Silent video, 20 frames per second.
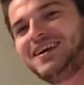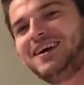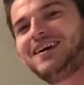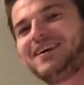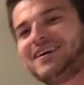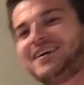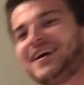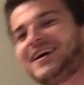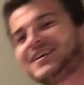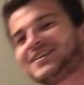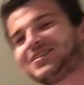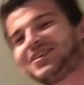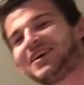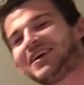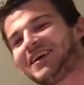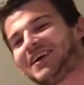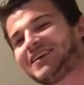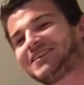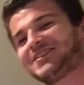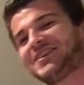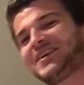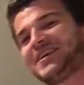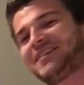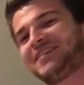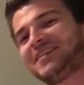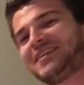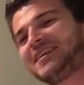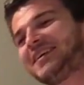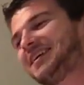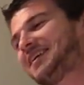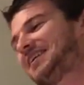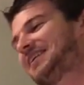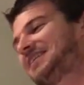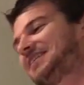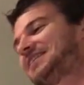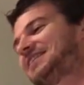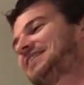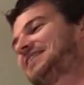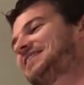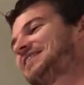Okay, try again, ready?
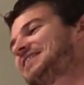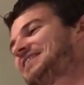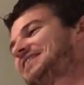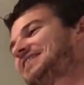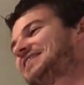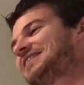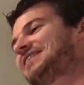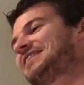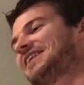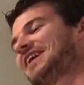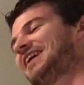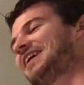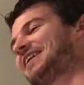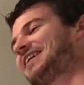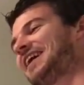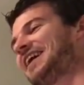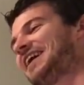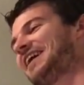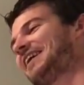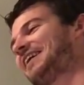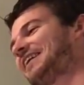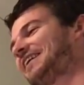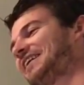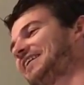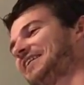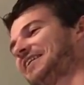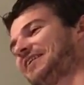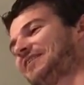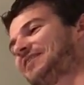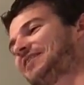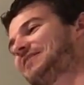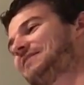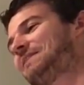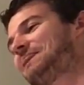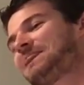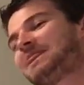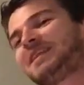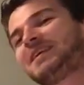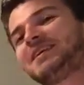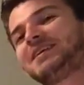Okay, here we go. 1,
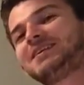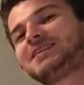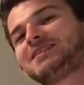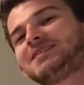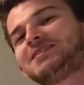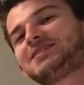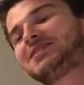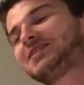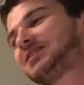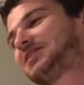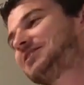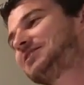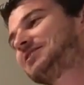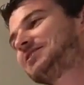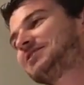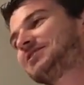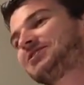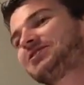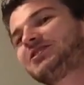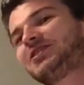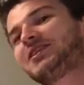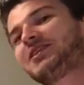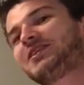2, 3.